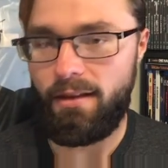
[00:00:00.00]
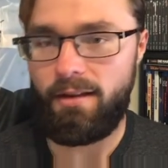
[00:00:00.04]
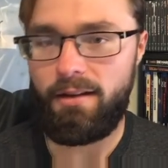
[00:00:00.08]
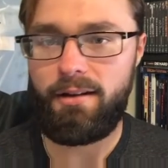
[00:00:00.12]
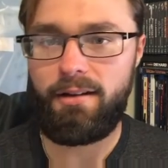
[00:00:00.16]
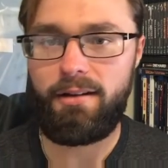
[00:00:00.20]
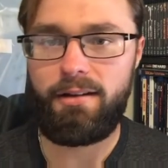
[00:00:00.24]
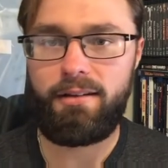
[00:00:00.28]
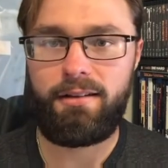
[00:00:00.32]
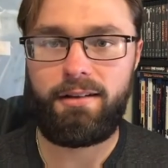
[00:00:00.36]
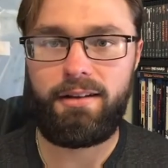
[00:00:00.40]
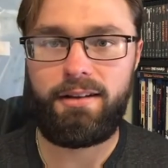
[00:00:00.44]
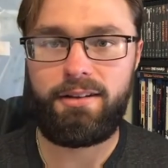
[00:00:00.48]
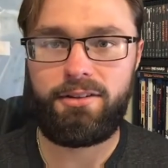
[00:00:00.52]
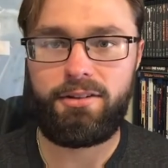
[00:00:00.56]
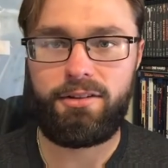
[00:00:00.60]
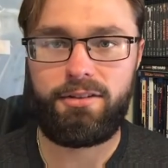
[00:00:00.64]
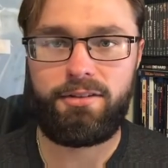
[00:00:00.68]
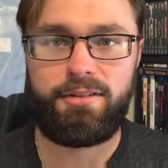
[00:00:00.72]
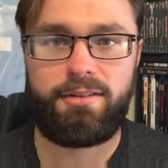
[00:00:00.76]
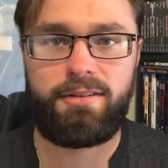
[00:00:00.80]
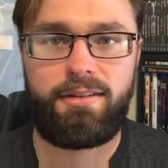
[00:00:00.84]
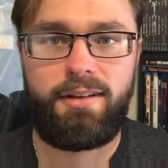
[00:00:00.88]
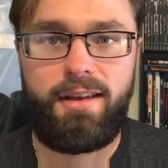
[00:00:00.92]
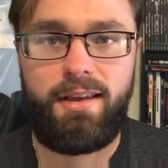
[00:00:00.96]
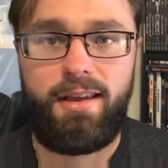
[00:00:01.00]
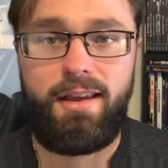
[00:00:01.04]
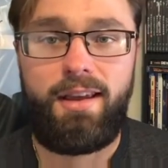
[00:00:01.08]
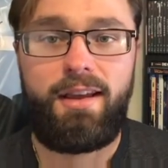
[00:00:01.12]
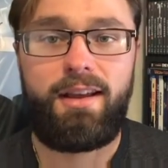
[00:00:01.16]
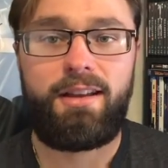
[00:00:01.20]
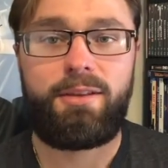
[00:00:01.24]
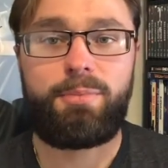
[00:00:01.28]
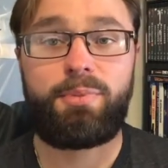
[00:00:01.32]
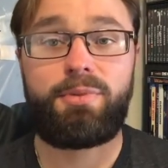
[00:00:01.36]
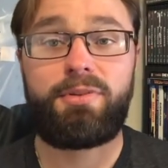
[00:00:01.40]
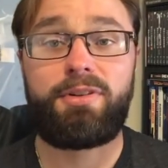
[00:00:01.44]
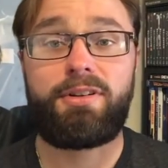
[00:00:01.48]

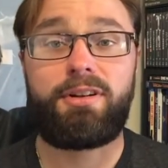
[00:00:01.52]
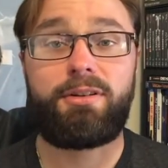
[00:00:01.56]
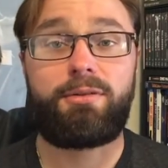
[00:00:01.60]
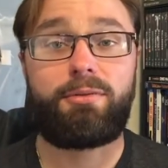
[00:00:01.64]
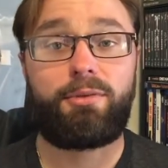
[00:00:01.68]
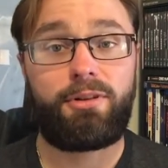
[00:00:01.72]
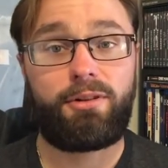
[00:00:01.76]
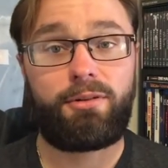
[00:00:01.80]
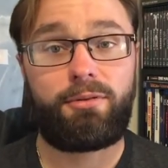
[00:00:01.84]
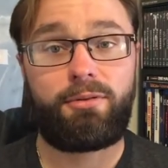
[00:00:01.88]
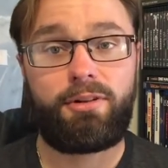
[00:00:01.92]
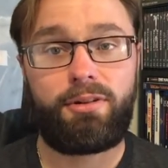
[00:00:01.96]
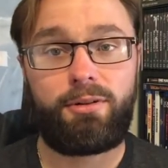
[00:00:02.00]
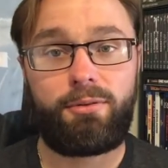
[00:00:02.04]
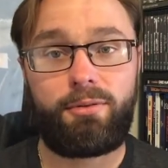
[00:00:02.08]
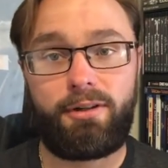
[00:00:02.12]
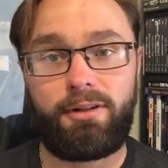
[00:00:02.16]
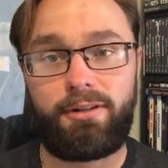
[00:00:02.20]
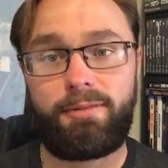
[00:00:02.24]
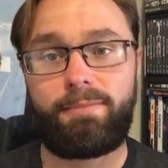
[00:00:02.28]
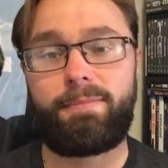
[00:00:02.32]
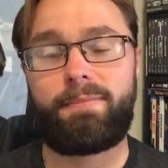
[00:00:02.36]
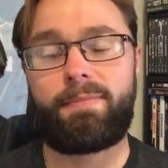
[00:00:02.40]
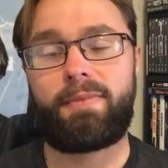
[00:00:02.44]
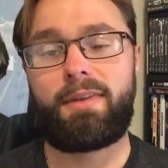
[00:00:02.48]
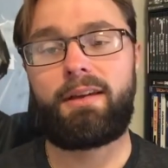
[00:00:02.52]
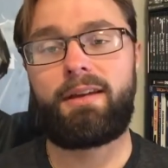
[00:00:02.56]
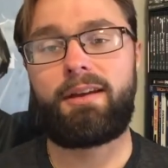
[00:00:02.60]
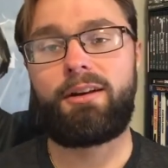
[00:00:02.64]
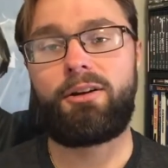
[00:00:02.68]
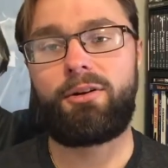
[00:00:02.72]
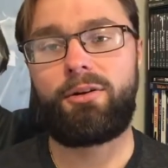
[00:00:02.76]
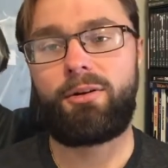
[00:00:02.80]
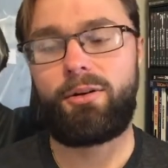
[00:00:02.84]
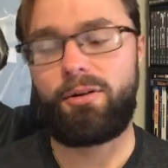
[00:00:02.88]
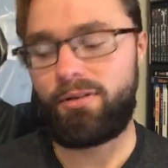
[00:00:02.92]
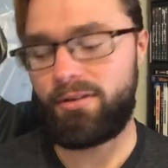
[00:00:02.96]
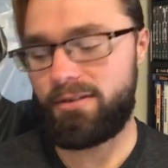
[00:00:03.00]
It's presented really, really well.
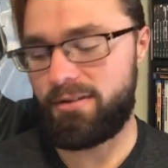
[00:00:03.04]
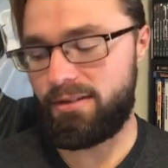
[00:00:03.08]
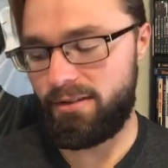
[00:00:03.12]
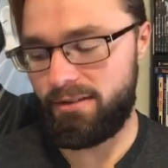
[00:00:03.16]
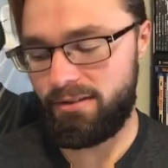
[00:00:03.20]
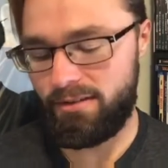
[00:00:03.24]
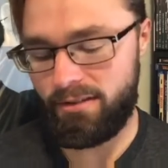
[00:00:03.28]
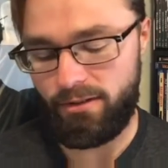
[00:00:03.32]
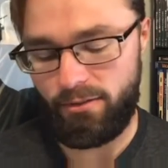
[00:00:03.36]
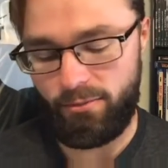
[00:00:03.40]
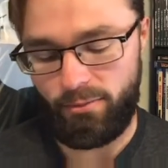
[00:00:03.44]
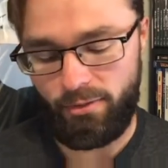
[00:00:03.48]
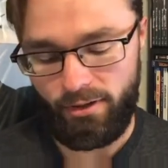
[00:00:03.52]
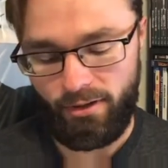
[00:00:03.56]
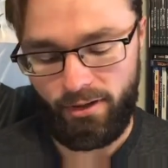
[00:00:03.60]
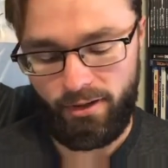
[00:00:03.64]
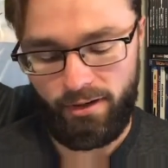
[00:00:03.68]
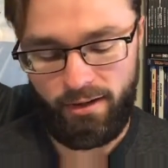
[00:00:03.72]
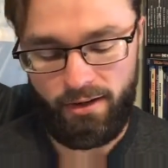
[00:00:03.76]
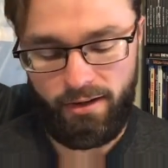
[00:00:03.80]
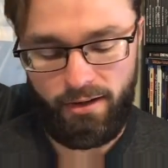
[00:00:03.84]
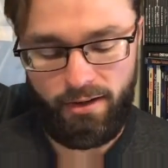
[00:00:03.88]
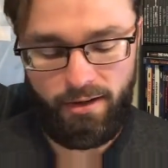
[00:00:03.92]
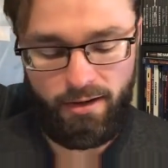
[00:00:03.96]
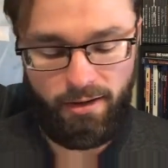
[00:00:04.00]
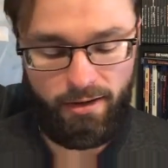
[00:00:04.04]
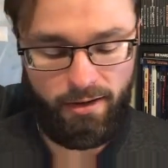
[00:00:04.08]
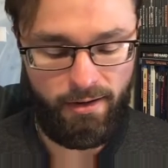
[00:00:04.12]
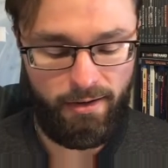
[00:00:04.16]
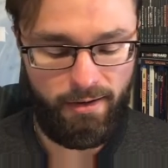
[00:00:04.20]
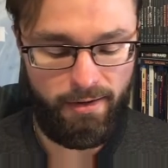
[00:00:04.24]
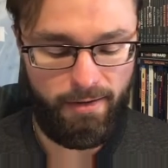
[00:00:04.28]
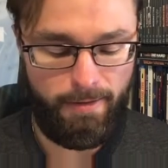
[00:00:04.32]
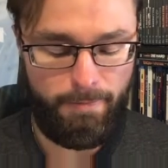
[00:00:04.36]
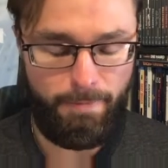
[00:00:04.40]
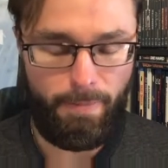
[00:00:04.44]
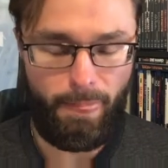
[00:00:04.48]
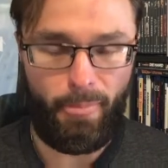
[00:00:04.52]
Arrow always does good work.
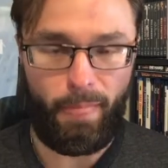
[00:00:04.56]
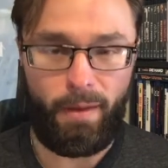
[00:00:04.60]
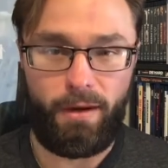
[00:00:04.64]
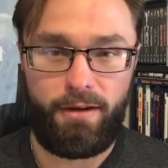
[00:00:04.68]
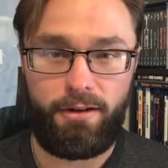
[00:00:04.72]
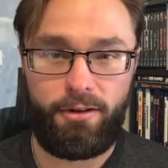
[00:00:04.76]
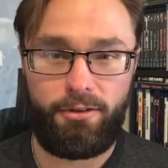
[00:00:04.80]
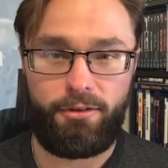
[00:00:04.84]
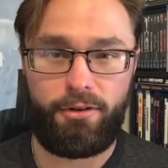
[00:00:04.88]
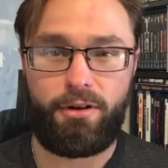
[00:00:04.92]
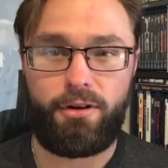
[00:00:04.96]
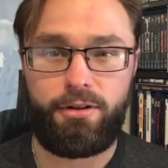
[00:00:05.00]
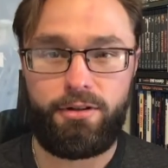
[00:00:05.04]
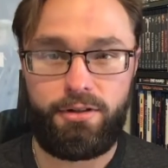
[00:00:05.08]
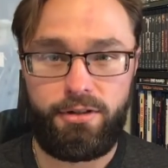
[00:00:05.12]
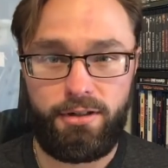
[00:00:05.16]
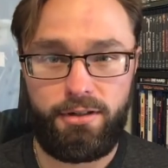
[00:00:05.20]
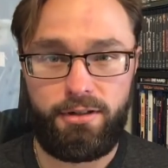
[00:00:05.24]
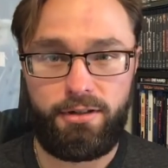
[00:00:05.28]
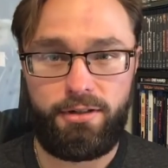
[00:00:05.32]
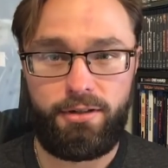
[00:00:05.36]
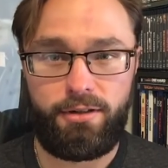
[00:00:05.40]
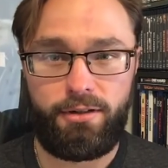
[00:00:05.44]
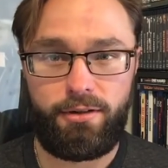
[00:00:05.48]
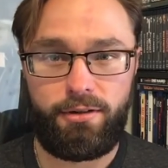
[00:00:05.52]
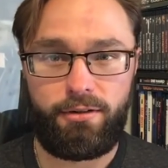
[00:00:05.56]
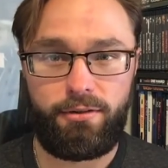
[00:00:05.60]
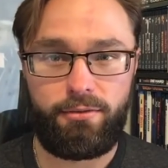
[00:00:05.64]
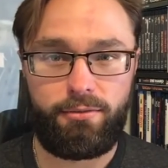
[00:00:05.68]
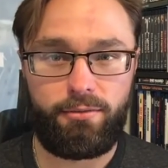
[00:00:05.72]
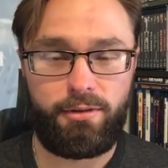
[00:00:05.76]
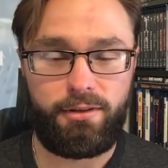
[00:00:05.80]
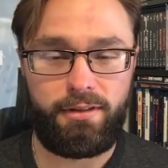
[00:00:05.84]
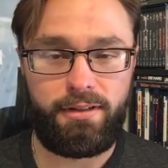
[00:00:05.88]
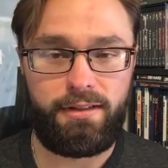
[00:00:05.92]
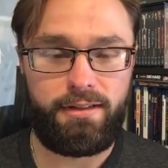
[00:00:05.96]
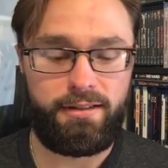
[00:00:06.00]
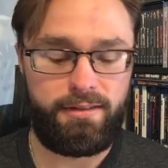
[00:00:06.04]
Another Argento
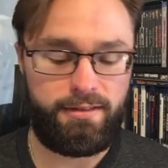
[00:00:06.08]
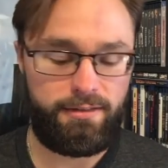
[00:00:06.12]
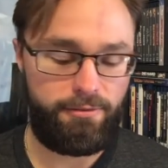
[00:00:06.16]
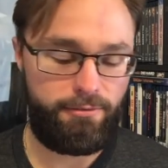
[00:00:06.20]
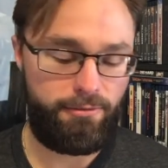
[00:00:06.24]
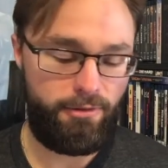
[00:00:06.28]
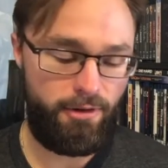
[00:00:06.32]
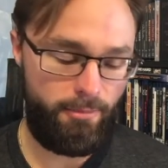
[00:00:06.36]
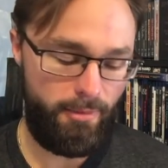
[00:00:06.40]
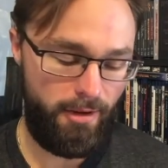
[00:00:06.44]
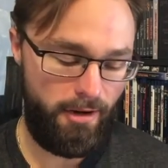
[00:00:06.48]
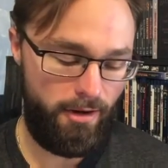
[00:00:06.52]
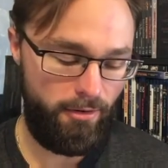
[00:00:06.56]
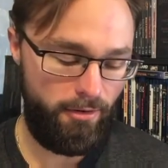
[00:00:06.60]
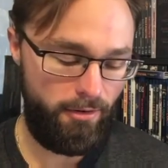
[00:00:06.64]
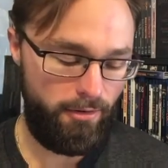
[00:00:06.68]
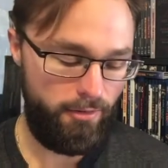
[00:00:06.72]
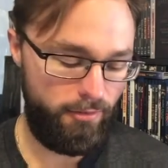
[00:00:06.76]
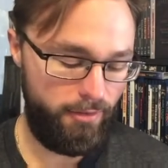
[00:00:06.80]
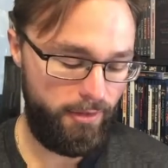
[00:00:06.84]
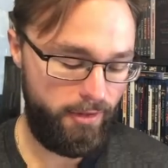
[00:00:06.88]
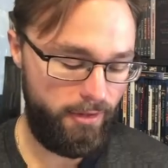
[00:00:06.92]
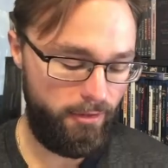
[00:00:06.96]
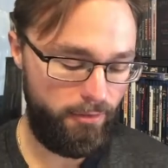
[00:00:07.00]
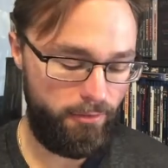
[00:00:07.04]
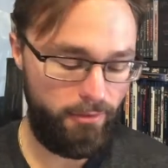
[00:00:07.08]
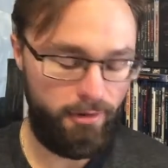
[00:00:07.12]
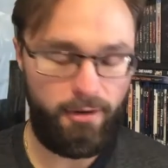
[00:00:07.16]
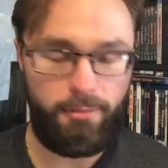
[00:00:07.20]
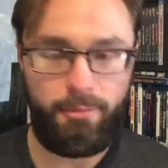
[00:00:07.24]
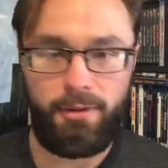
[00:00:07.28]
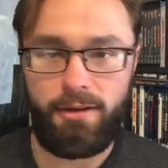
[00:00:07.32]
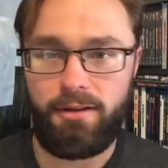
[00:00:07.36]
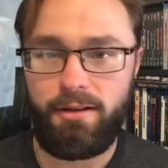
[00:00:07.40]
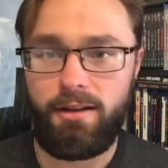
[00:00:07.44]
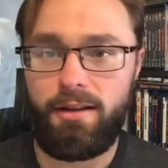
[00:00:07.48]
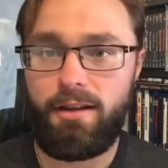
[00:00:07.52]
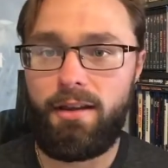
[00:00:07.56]
release from Arrow that I would
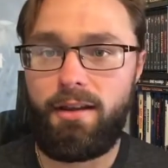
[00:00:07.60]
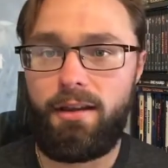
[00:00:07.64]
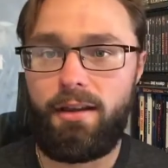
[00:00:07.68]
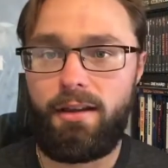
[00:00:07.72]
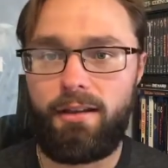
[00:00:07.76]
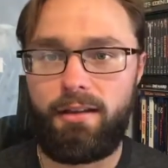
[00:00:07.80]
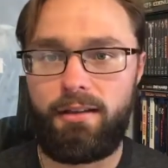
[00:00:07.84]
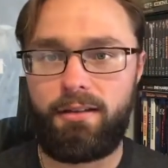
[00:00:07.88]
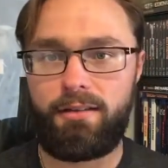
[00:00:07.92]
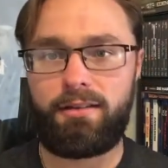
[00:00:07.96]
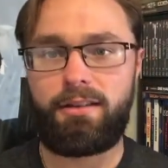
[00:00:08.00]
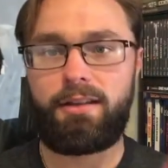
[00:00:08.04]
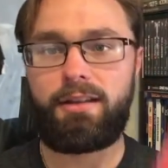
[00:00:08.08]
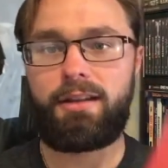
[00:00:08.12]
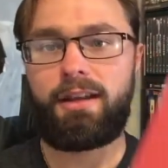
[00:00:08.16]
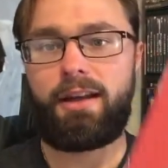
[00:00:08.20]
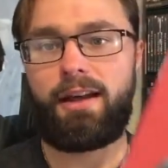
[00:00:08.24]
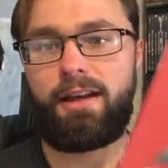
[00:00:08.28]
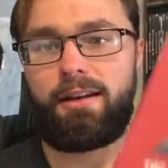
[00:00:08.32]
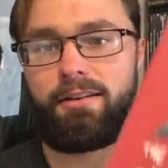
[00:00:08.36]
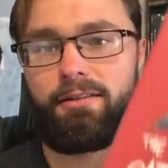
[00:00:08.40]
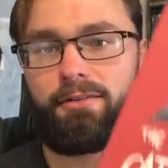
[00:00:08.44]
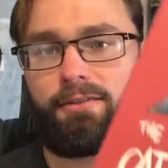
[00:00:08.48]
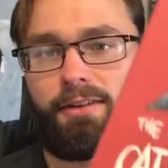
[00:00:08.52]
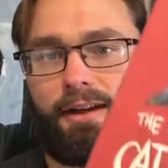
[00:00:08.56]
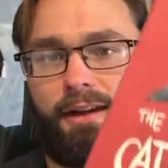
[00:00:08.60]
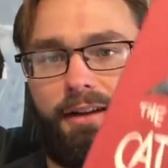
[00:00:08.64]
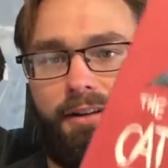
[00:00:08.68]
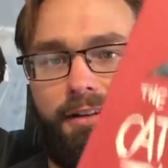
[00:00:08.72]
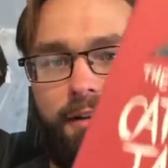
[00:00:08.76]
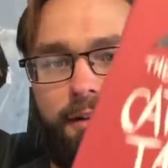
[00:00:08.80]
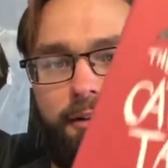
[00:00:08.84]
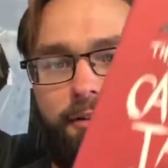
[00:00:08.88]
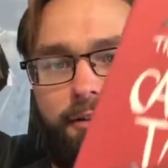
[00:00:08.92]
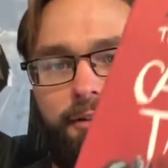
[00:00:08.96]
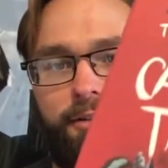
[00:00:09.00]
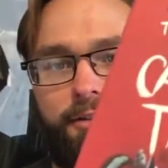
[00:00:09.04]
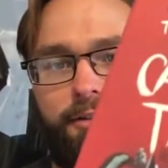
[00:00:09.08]
recommend is The Cat of Nine
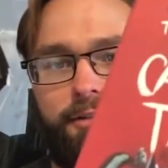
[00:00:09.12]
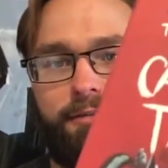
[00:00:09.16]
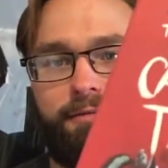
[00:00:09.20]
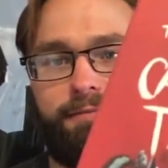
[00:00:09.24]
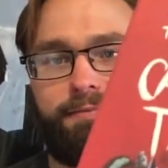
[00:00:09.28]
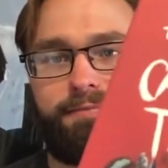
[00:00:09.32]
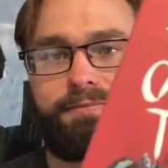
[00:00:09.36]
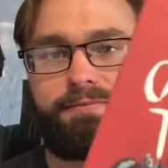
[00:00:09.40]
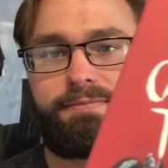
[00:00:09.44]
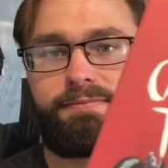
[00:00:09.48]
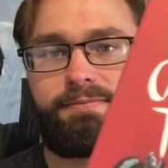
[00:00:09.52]
Tails.